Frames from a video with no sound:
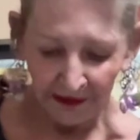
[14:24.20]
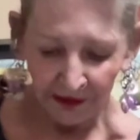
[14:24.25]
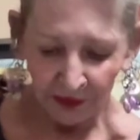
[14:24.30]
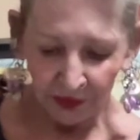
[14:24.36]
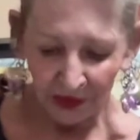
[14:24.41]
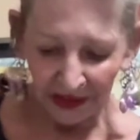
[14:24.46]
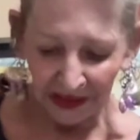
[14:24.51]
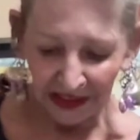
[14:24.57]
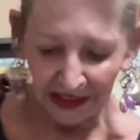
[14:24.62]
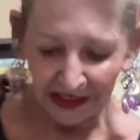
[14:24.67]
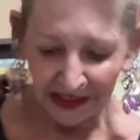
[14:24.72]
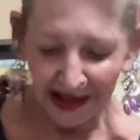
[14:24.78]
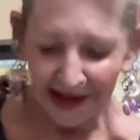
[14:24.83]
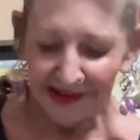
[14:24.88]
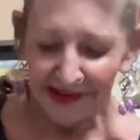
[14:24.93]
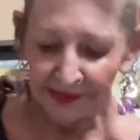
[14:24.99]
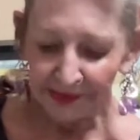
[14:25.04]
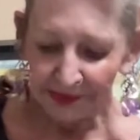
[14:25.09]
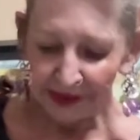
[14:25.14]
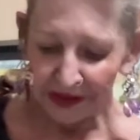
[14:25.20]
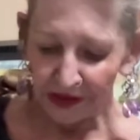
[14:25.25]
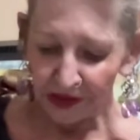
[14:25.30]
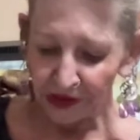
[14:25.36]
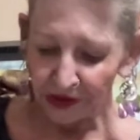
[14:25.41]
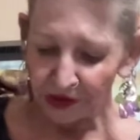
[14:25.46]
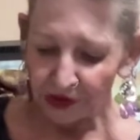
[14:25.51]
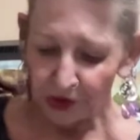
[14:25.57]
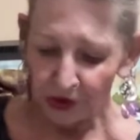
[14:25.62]
when enlightenment
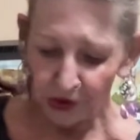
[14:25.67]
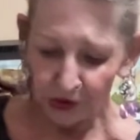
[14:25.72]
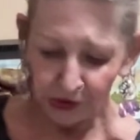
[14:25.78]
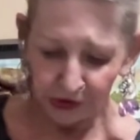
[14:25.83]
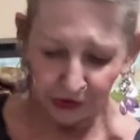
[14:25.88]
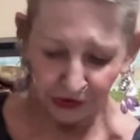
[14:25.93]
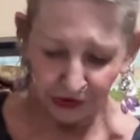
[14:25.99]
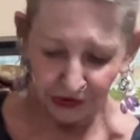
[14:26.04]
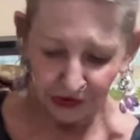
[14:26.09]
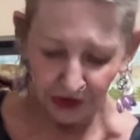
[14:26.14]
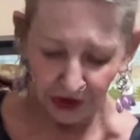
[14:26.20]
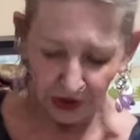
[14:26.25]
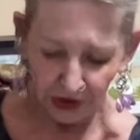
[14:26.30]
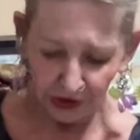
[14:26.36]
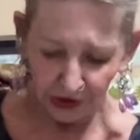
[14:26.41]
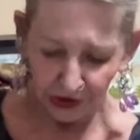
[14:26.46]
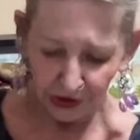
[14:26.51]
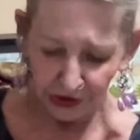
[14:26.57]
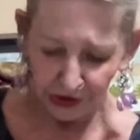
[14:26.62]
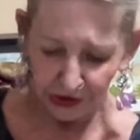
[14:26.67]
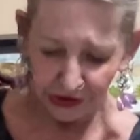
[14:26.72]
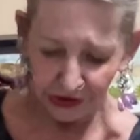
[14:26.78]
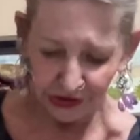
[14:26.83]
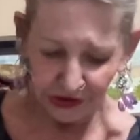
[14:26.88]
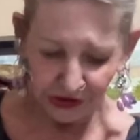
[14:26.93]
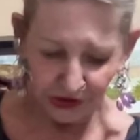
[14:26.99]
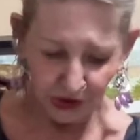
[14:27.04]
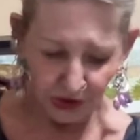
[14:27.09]
occurs,
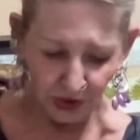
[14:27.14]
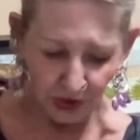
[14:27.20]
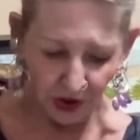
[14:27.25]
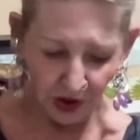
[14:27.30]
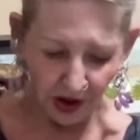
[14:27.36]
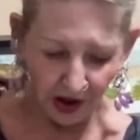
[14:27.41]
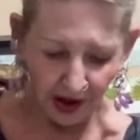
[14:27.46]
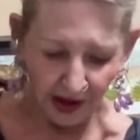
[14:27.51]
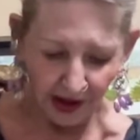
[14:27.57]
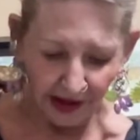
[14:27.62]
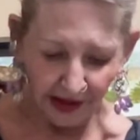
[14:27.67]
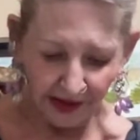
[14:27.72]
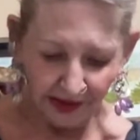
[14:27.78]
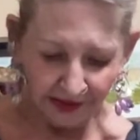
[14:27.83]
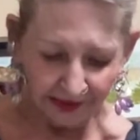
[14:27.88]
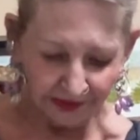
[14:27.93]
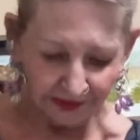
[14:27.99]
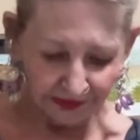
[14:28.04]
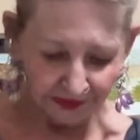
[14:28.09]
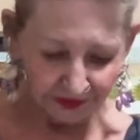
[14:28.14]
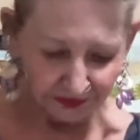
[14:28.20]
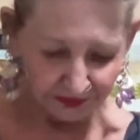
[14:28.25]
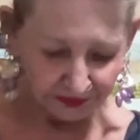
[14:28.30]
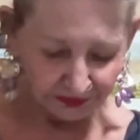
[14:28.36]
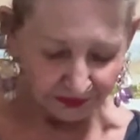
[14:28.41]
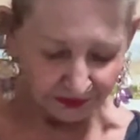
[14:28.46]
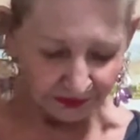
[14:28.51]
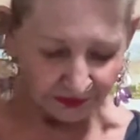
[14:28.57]
occurs, you are
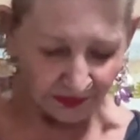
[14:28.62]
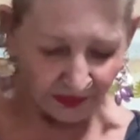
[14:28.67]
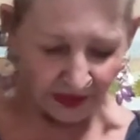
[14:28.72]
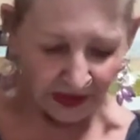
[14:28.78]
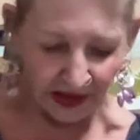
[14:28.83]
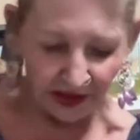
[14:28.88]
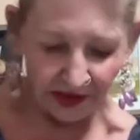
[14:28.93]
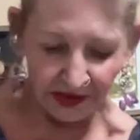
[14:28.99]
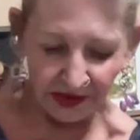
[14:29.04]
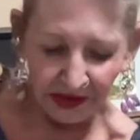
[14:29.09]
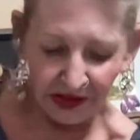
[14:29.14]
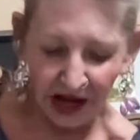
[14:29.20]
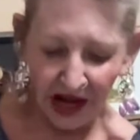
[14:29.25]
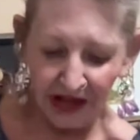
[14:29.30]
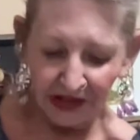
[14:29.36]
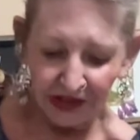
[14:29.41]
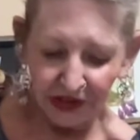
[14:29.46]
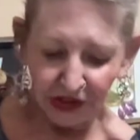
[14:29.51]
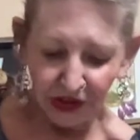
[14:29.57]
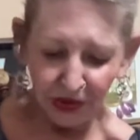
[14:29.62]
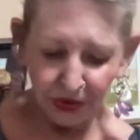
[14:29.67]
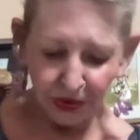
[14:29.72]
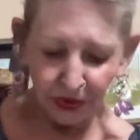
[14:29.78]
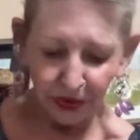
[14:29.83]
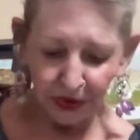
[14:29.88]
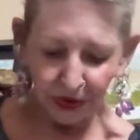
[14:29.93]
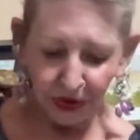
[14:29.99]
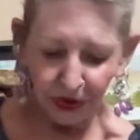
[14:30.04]
not
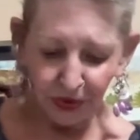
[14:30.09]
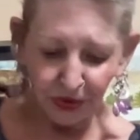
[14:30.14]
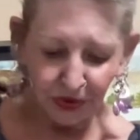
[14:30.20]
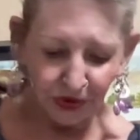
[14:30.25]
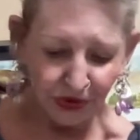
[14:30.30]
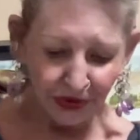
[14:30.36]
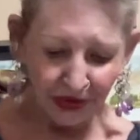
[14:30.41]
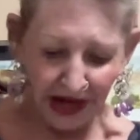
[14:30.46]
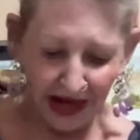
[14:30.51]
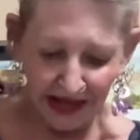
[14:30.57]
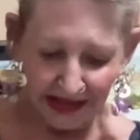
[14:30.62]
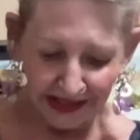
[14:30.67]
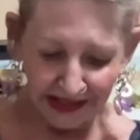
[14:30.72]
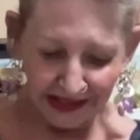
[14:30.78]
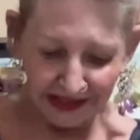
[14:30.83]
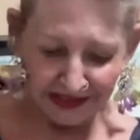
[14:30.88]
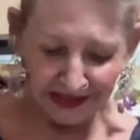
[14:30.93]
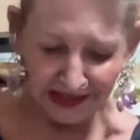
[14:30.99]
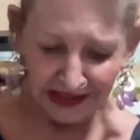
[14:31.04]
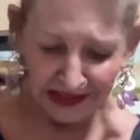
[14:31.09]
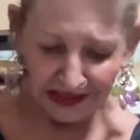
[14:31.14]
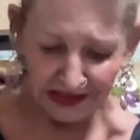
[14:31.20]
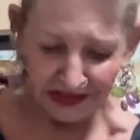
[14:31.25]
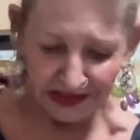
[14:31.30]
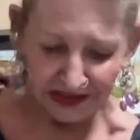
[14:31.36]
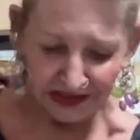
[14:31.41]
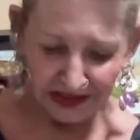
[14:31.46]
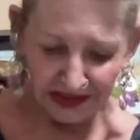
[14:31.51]
you. You do not
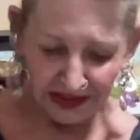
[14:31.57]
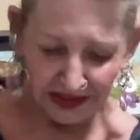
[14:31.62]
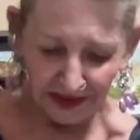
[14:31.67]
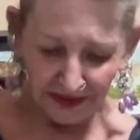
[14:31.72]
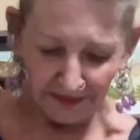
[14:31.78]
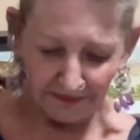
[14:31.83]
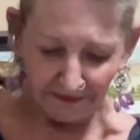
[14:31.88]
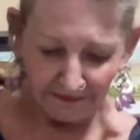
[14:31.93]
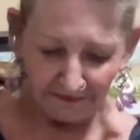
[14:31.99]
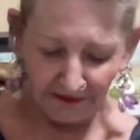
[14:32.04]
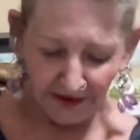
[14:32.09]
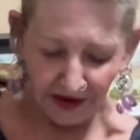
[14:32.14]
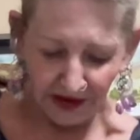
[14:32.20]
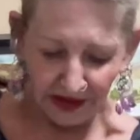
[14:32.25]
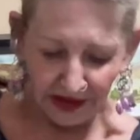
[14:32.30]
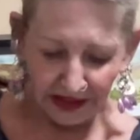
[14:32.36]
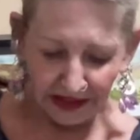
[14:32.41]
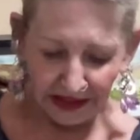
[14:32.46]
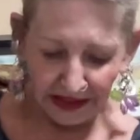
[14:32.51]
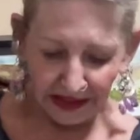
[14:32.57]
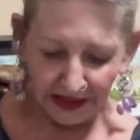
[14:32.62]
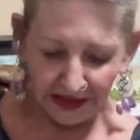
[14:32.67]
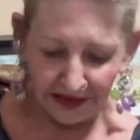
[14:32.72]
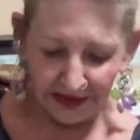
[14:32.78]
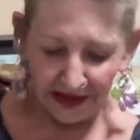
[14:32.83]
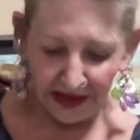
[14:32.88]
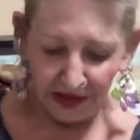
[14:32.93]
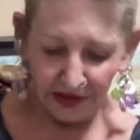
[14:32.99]
exist.
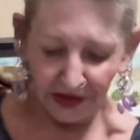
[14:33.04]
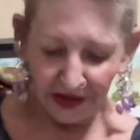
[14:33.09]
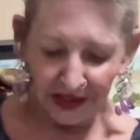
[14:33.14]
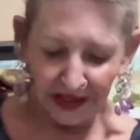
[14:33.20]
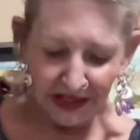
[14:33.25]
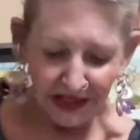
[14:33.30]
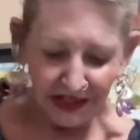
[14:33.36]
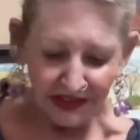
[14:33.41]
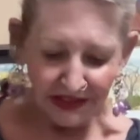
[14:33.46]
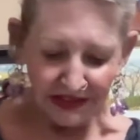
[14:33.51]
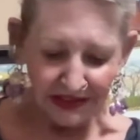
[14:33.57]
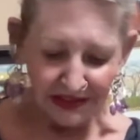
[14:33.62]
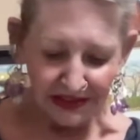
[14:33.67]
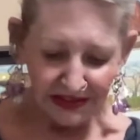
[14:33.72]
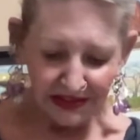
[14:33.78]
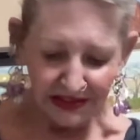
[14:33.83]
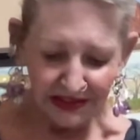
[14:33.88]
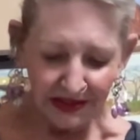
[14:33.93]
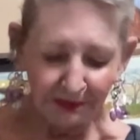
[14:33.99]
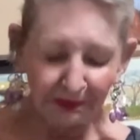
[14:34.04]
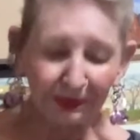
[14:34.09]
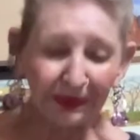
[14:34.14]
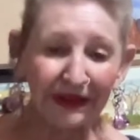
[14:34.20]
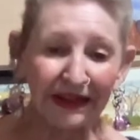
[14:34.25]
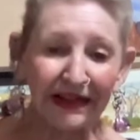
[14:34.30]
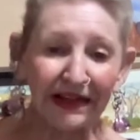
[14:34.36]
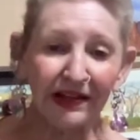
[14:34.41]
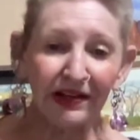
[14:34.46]
There is
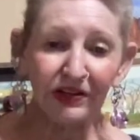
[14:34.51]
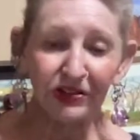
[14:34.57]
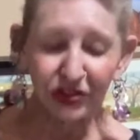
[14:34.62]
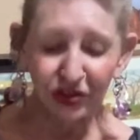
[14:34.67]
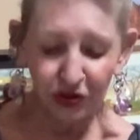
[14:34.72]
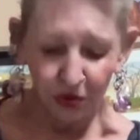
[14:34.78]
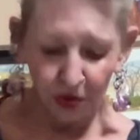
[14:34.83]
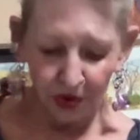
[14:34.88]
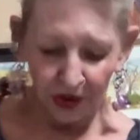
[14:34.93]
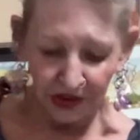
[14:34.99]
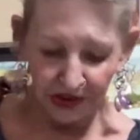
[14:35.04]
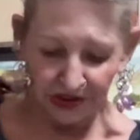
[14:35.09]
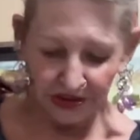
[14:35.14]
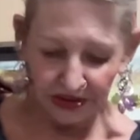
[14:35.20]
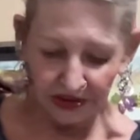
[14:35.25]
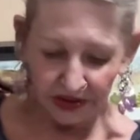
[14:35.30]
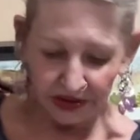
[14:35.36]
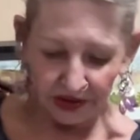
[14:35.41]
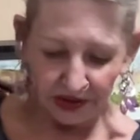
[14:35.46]
simply source.